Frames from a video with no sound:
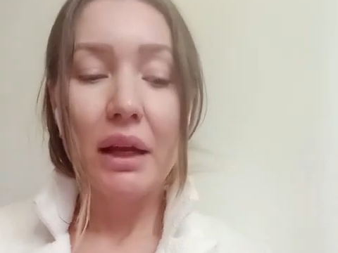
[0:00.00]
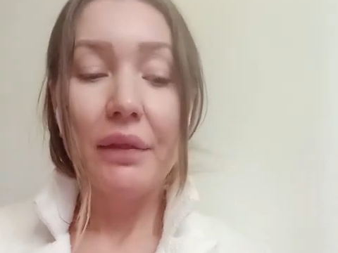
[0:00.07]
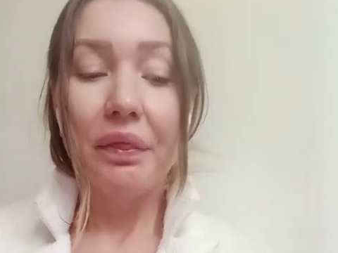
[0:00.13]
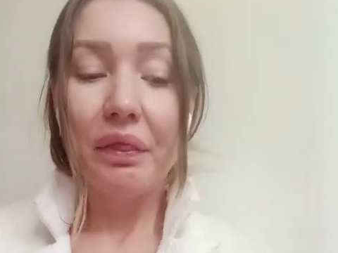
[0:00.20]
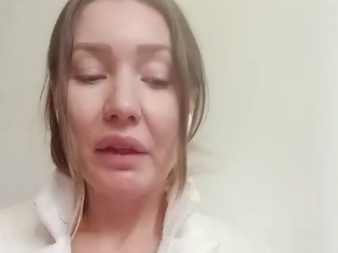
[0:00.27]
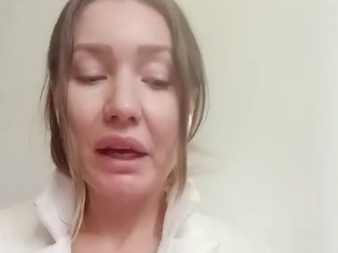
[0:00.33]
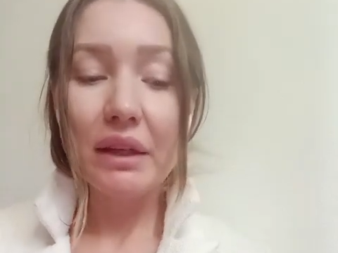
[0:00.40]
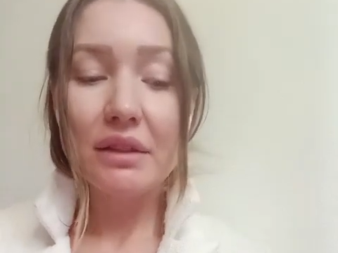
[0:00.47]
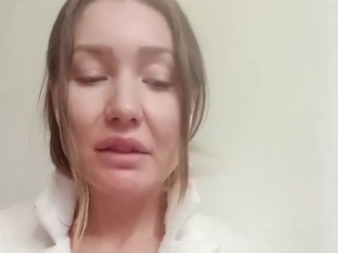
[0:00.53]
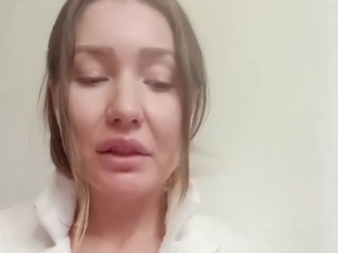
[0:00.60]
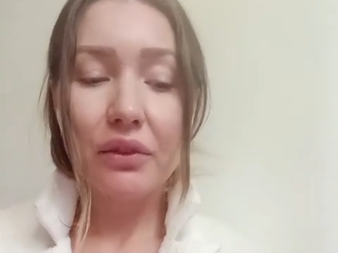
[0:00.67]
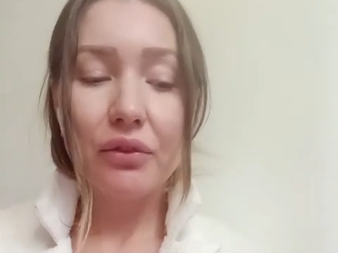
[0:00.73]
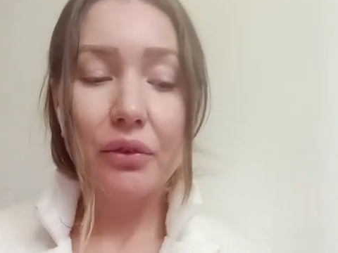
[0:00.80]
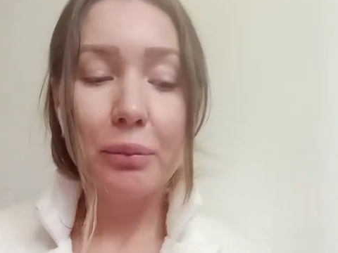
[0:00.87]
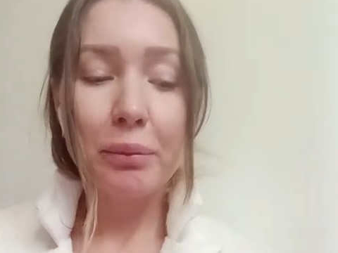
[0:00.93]
Next
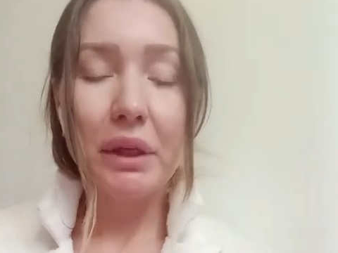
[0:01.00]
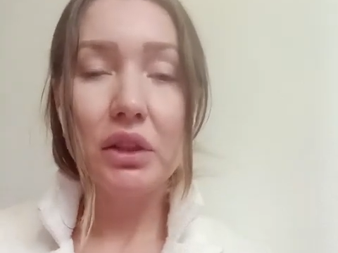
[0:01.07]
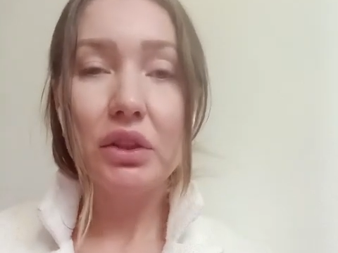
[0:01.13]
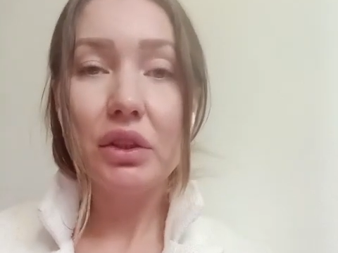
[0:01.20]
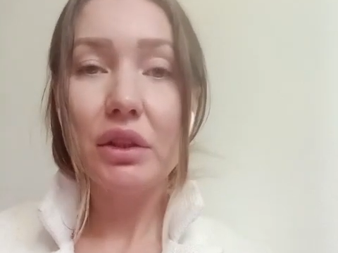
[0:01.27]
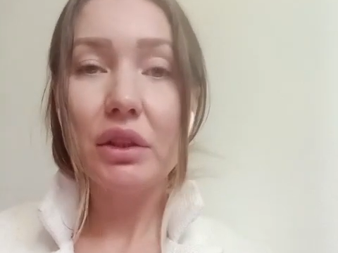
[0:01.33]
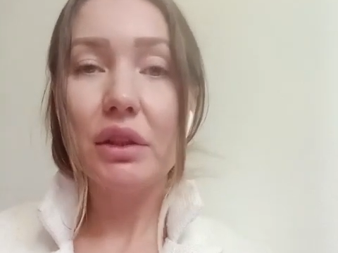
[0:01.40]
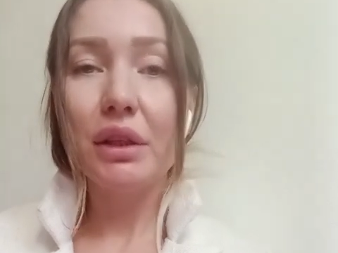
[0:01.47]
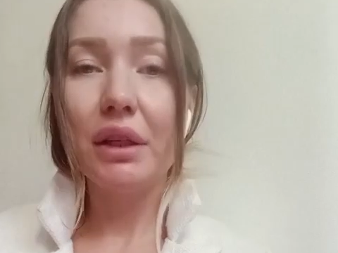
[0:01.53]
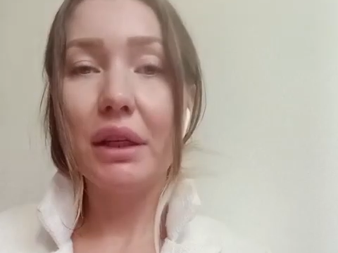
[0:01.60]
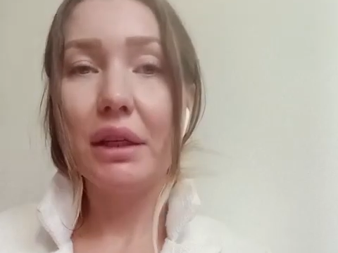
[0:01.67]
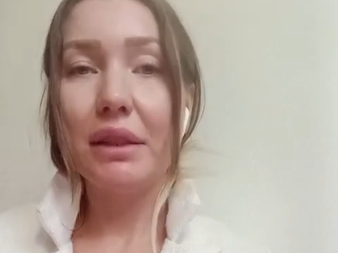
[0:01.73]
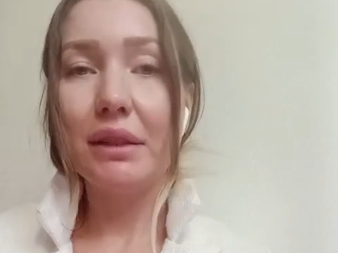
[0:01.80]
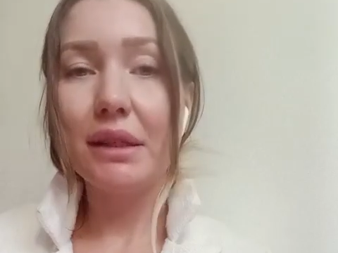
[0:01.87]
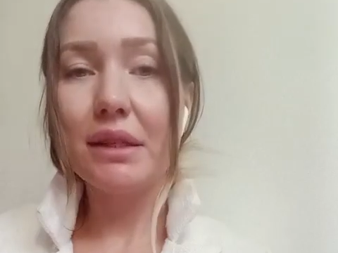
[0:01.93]
information,
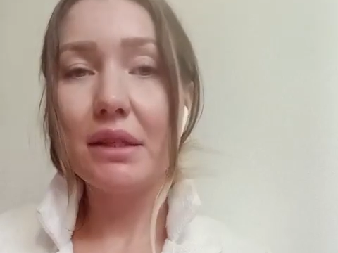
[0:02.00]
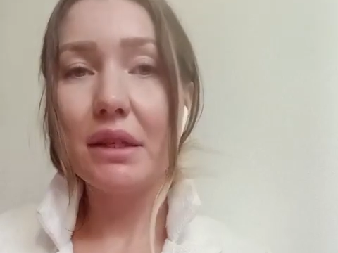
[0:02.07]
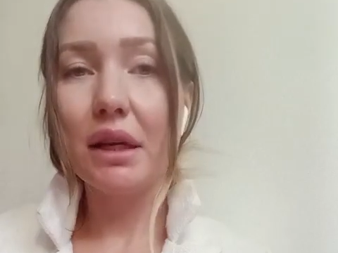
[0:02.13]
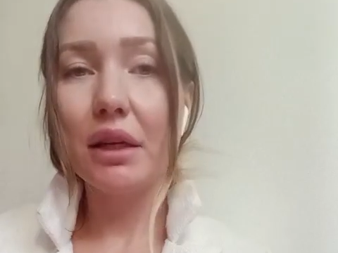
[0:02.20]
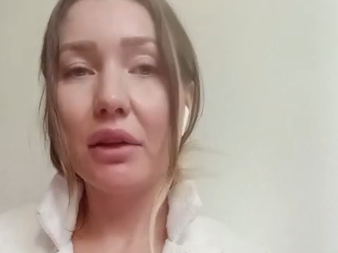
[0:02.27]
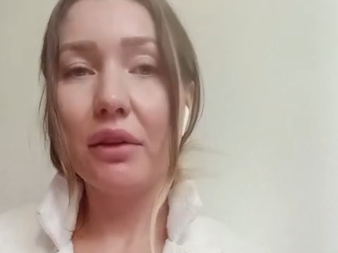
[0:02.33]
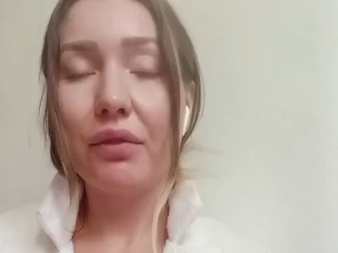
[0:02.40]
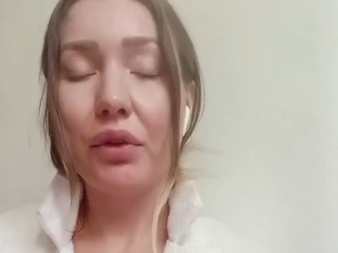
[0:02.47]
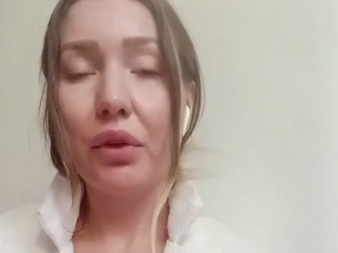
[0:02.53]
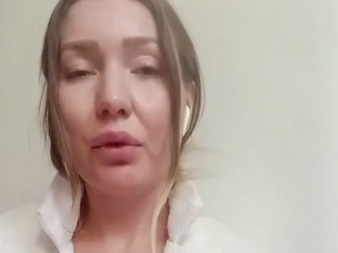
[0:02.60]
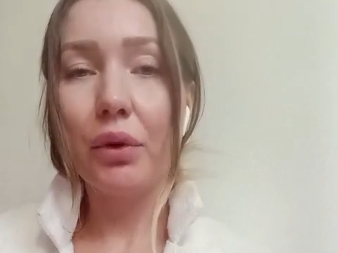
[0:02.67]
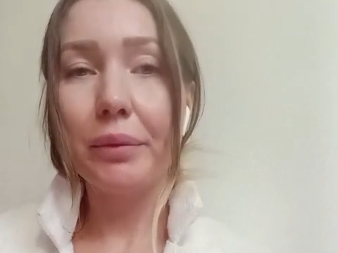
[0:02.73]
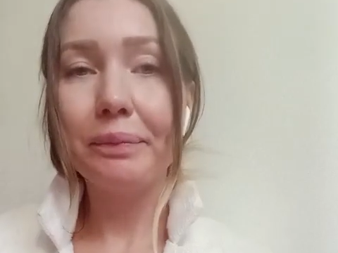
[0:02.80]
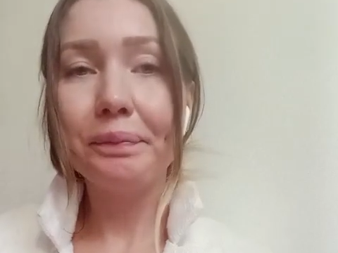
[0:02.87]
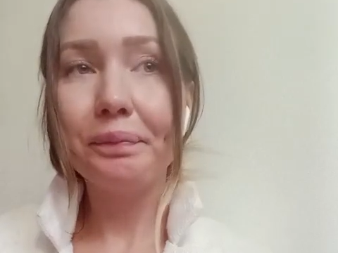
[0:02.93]
it is kind of
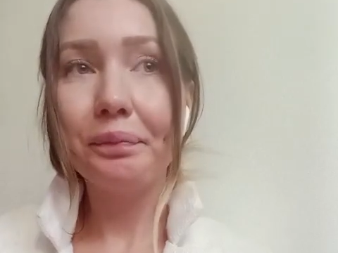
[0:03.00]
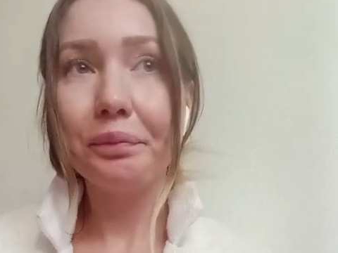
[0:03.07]
your